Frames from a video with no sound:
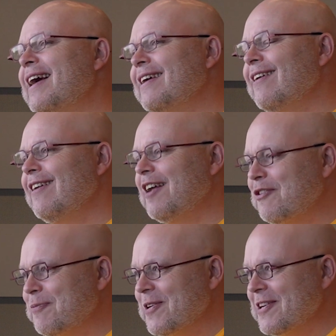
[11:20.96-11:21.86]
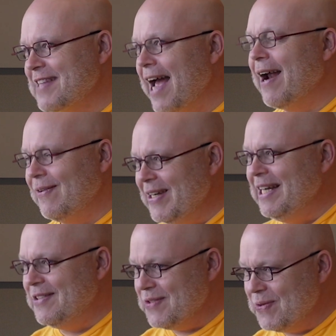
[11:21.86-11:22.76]
like a lot of products. I, I
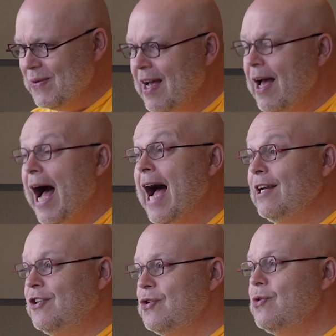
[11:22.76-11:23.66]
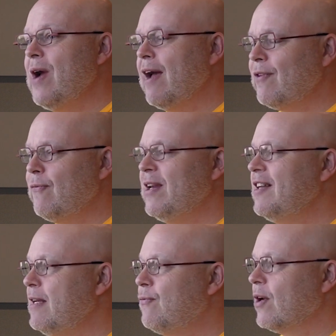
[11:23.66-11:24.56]
really do. I do have an
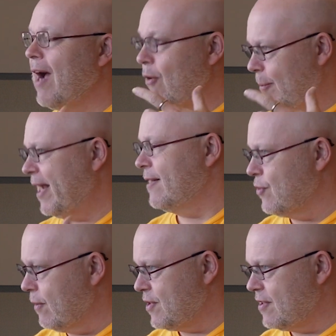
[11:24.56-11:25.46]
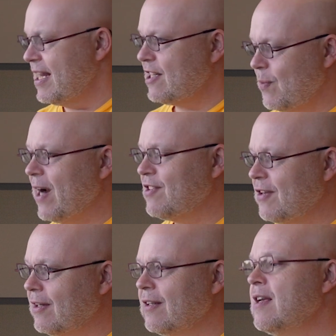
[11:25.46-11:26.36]
affinity for our backend services. Yes. That's where I
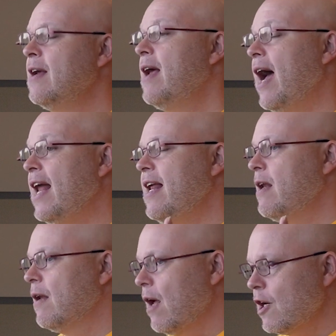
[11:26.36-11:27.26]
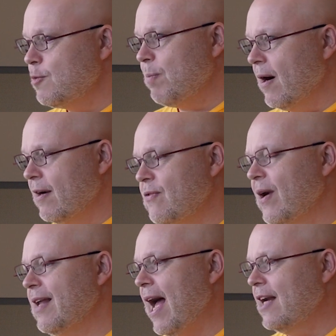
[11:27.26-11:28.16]
started. Mm-hmm. And in a large part,
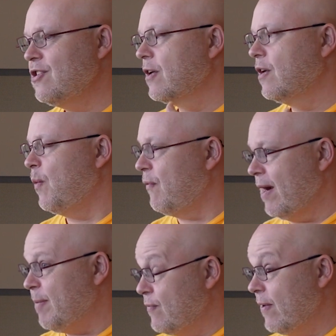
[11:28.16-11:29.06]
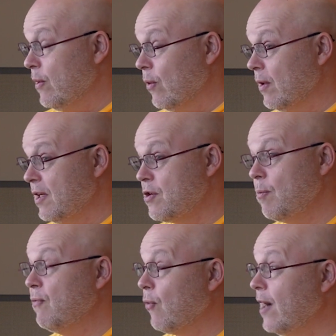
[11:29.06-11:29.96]
right, I started with Firebase very early. So
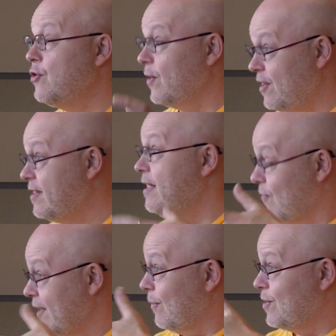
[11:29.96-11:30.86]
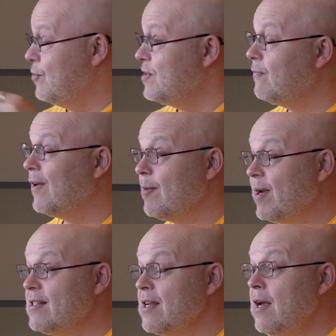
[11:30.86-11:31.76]
before I joined the team, right, I was using
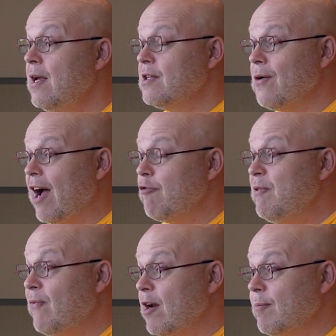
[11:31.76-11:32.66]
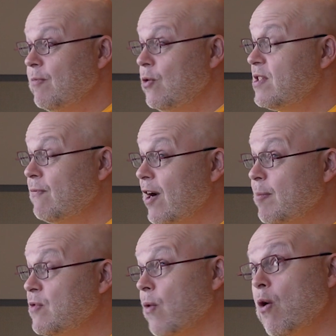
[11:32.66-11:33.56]
Firebase. So I've been fire using
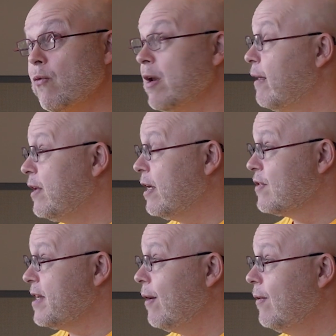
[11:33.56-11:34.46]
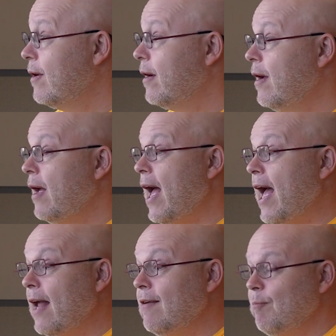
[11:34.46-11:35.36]
Firebase for over eleven years now. Okay.
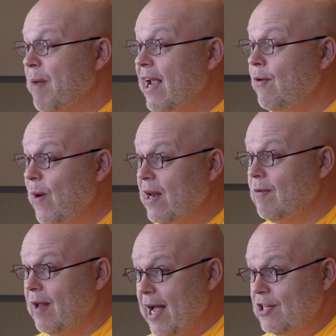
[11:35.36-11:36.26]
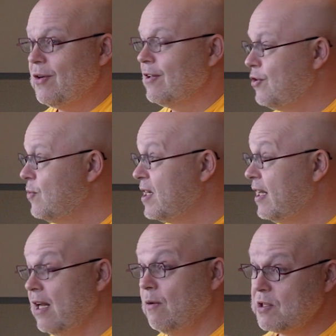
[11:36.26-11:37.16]
And back when I started using
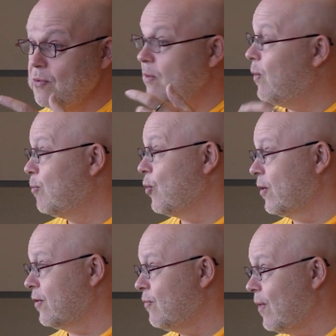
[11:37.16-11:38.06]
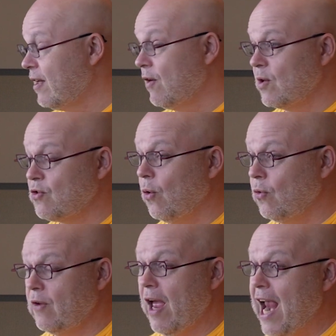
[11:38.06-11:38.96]
it, it was only one product, right? Mm-hmm. It was
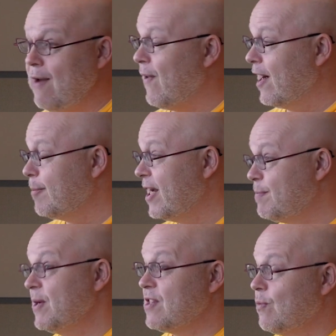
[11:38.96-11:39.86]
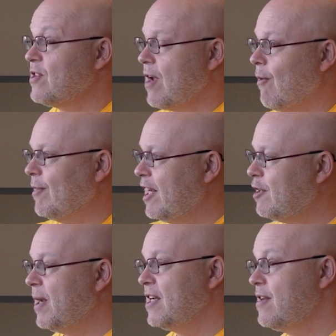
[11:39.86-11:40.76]
called a Firebase because it was our
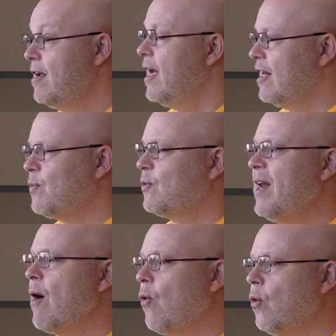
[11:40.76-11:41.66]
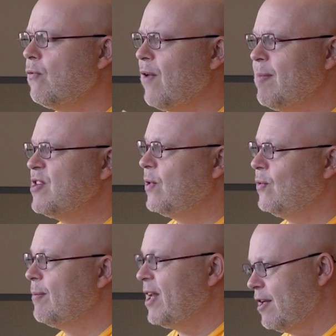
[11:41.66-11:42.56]
database. It's what we now call the Firebase
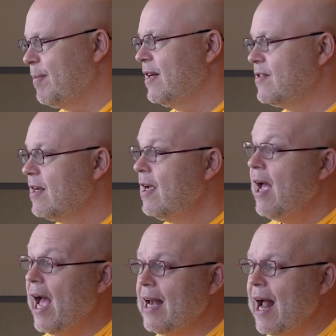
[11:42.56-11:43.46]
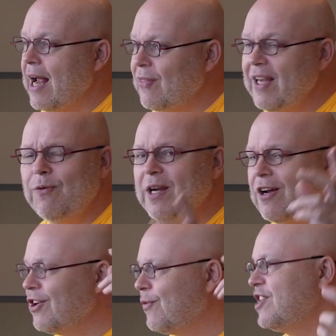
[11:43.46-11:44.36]
real-time database. Mm-hmm. And I think we
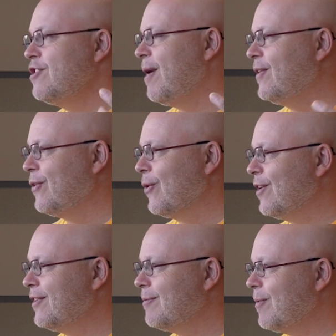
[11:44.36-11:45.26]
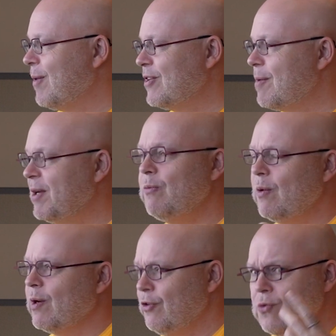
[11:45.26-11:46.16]
got a question about it earlier, about somebody we
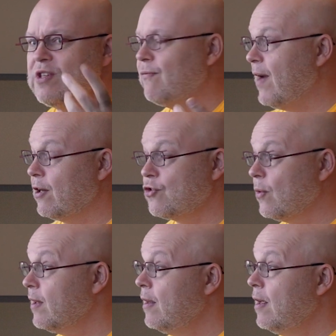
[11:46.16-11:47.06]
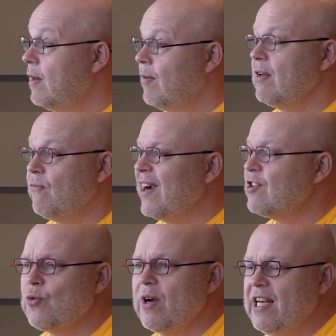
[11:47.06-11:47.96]
were using Firebase. Firestore, mm-hmm. but and
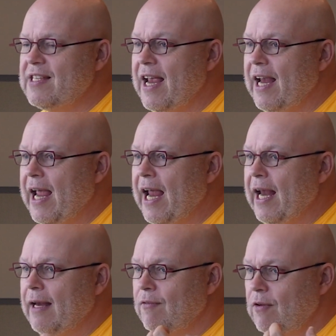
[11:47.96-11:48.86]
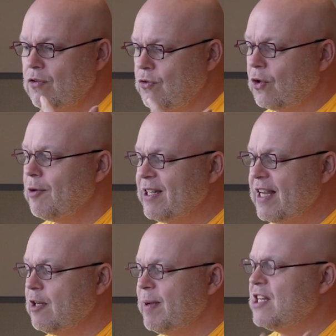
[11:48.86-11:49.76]
Firestore is a, a document
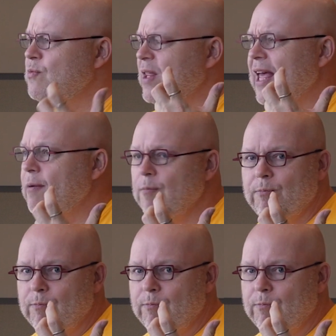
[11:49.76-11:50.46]
database with a